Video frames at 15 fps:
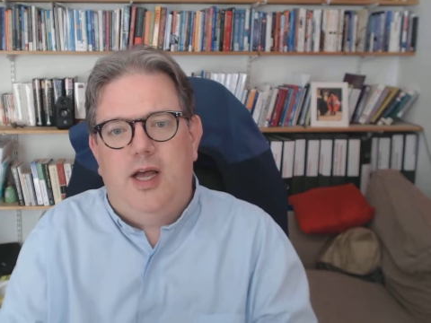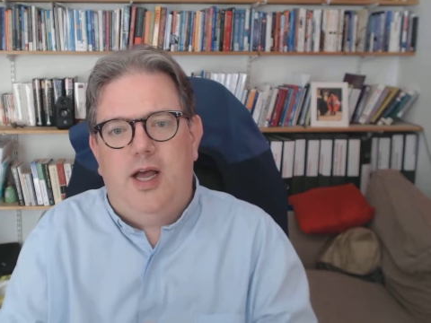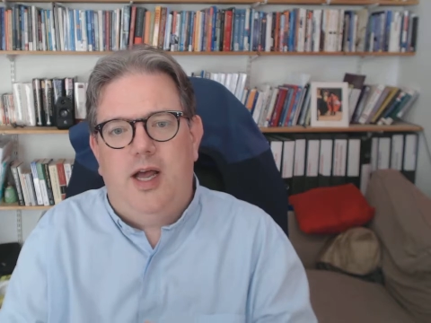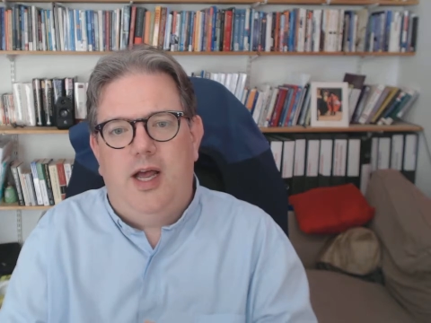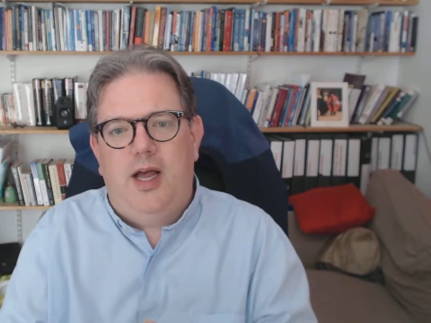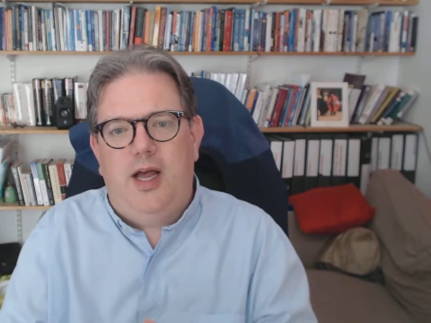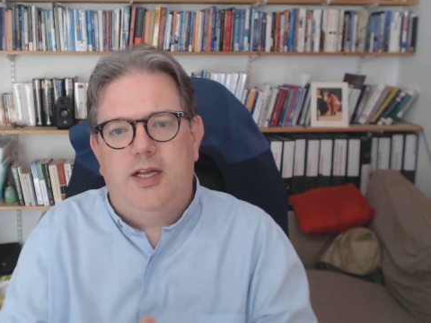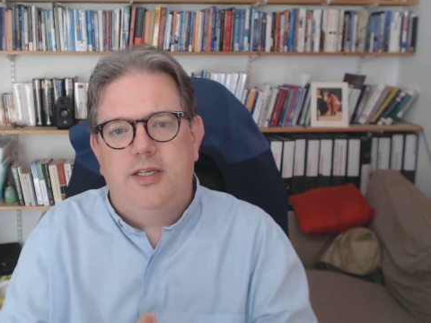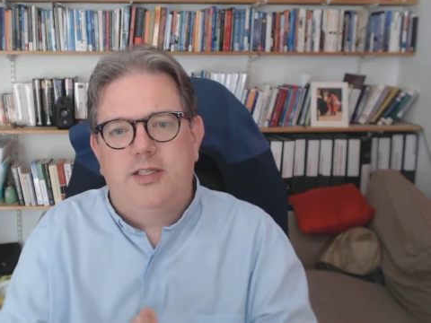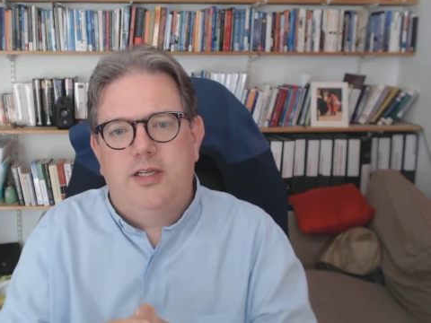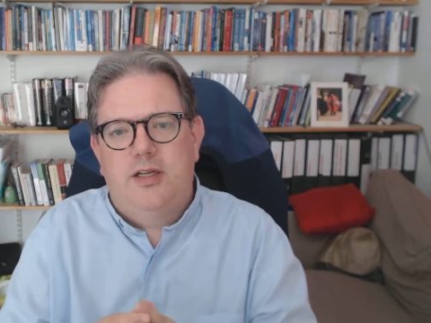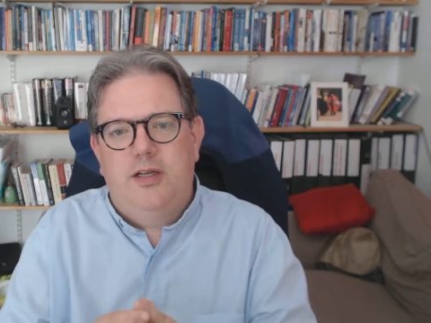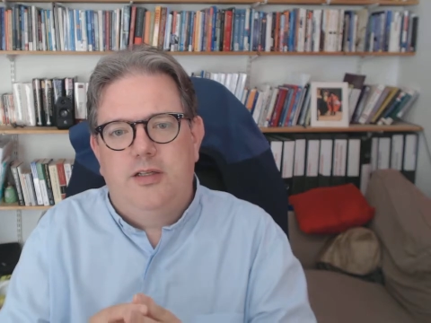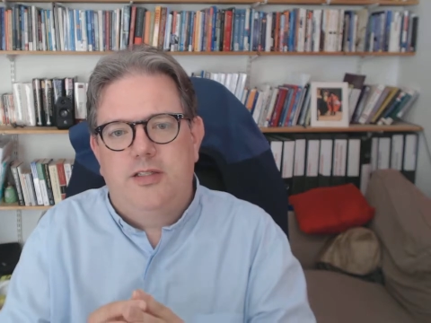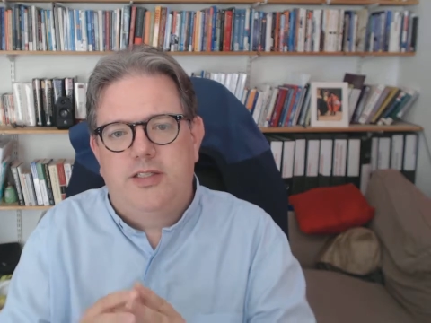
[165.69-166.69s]
and
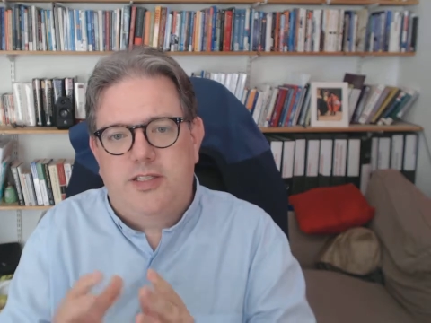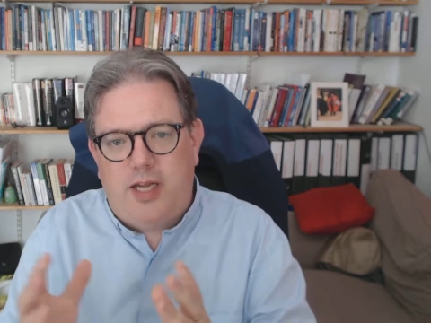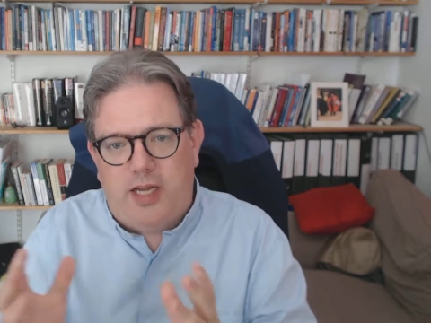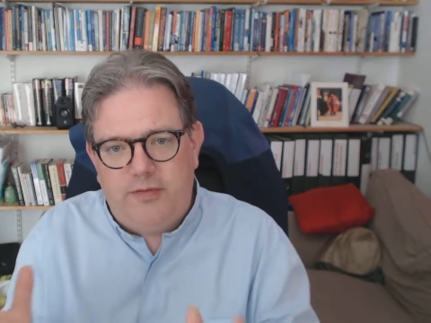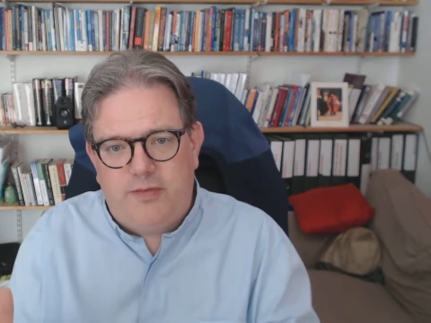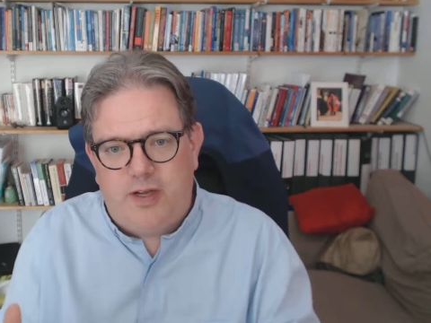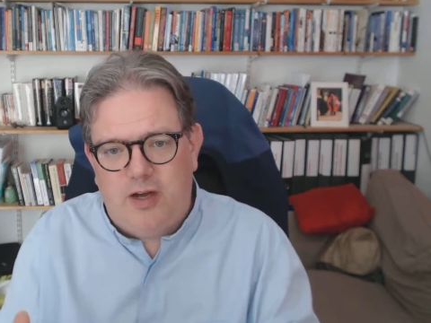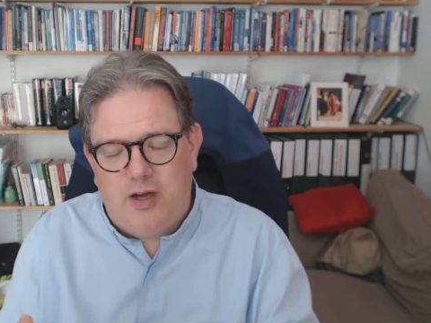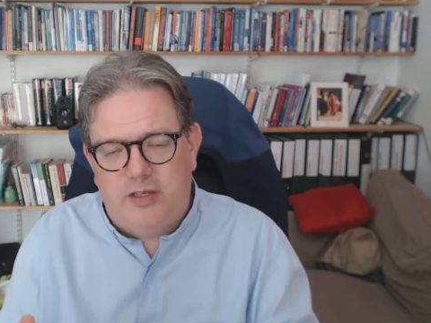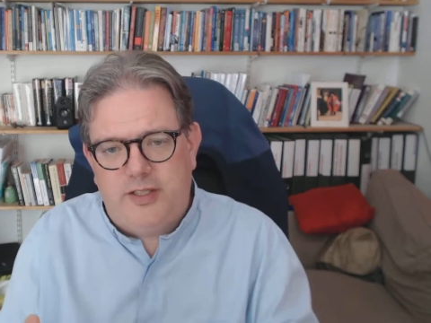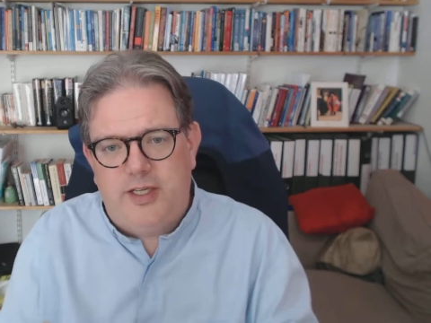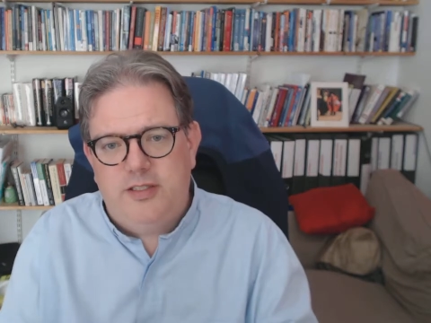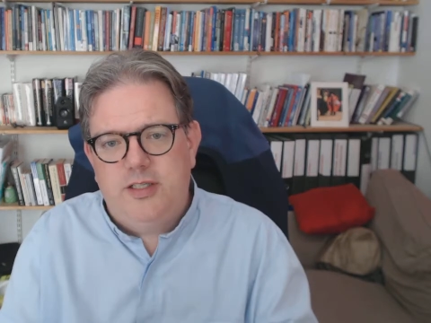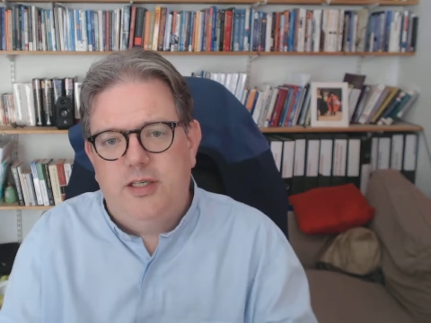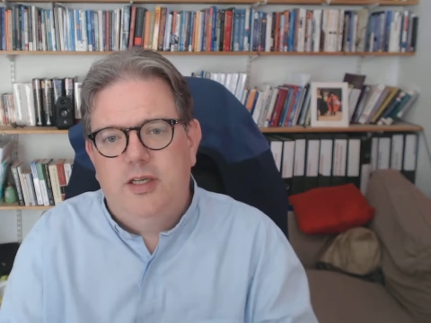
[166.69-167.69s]

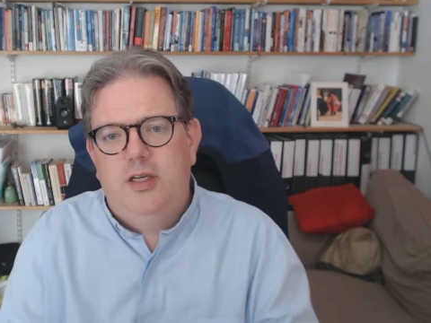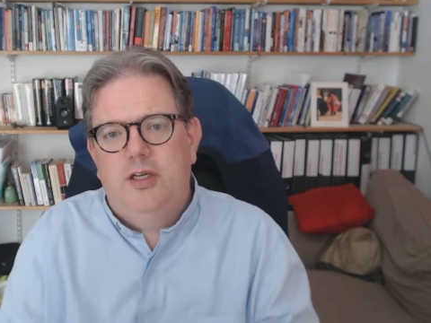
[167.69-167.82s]
safeguarded,